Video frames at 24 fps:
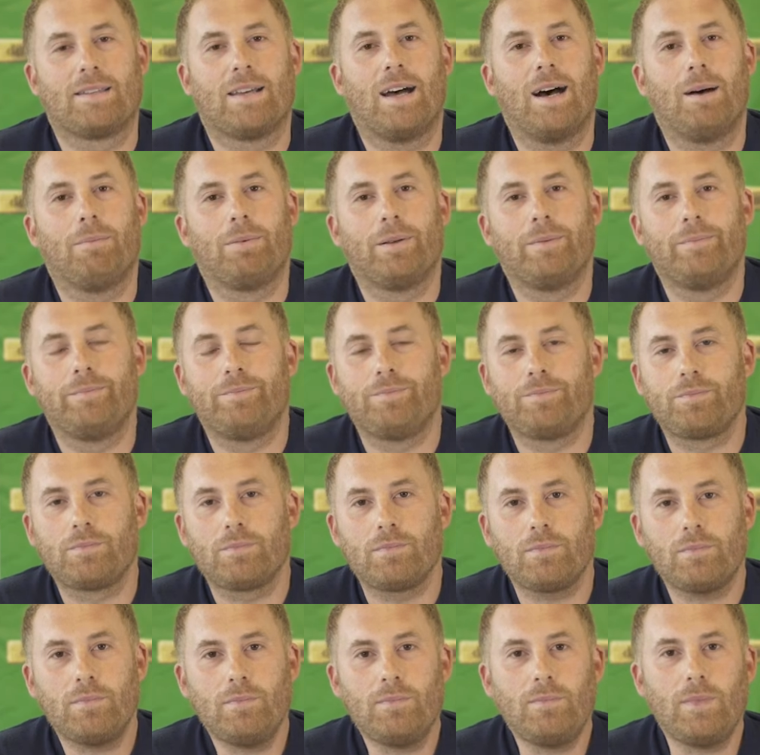up
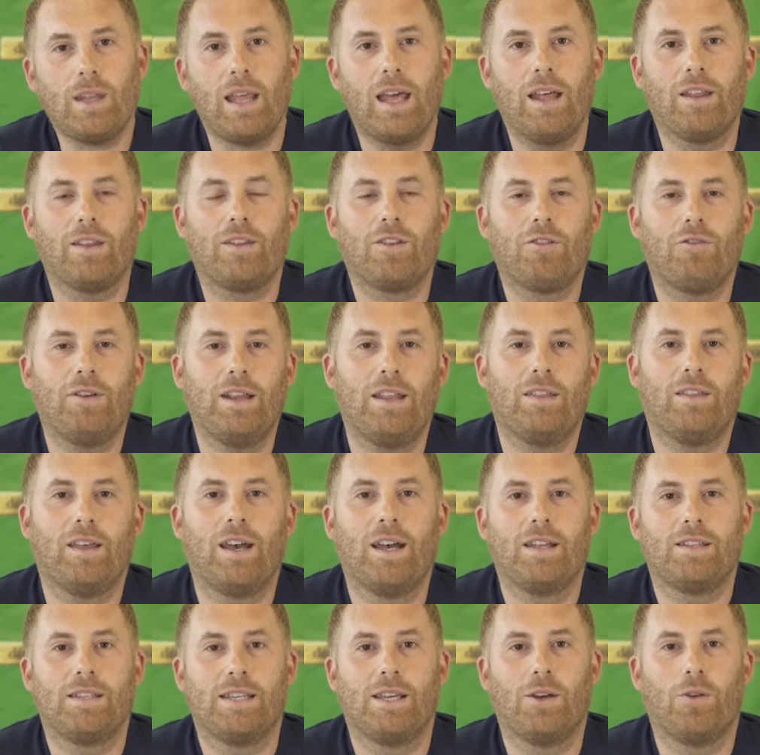at
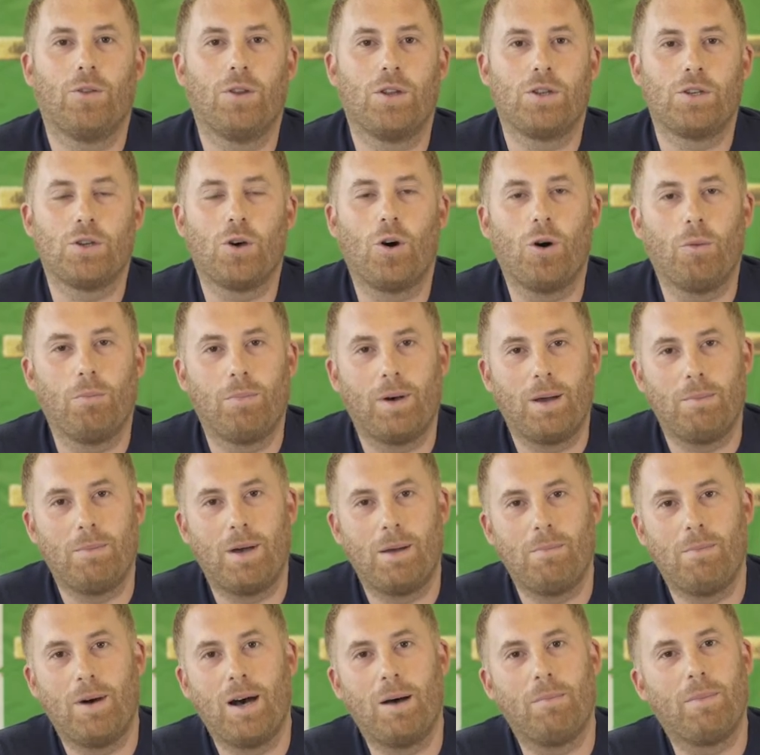3:30 on the dot by my
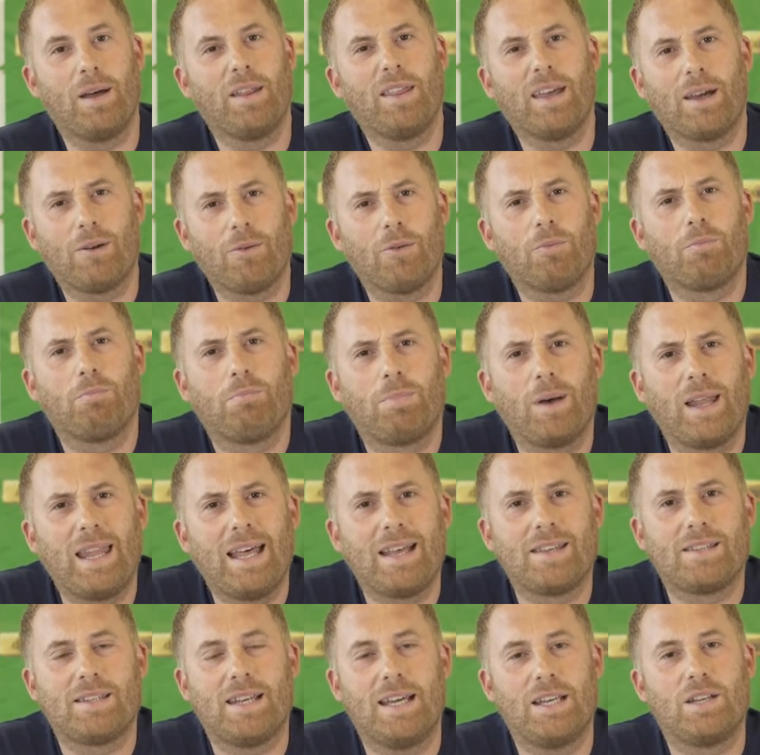mum. I think I was by that
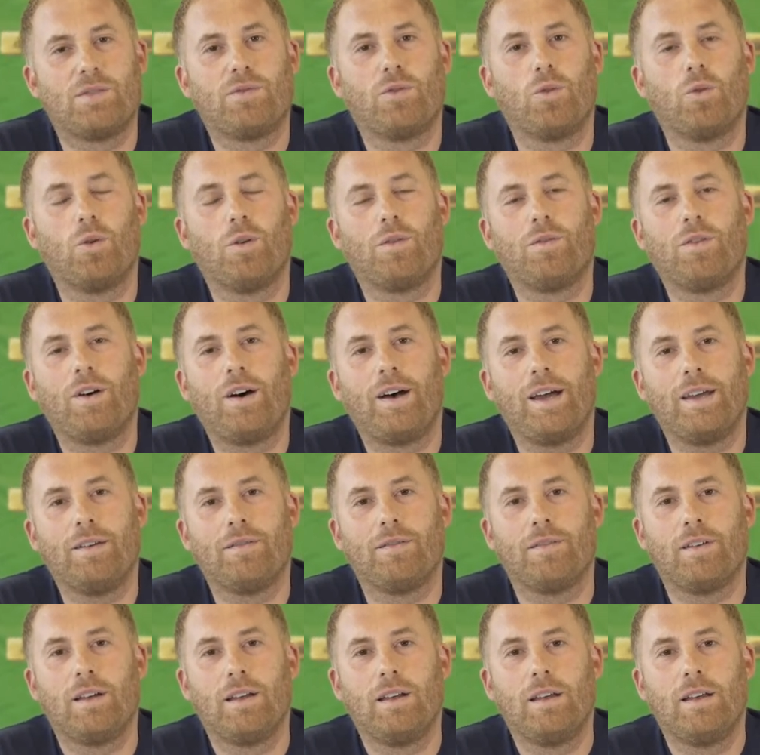stage 4 or 5.
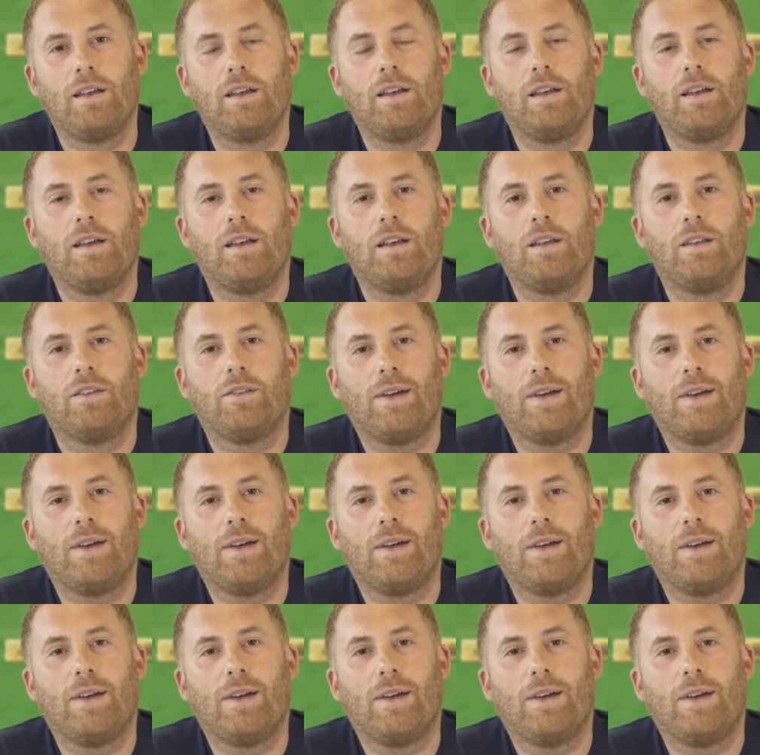So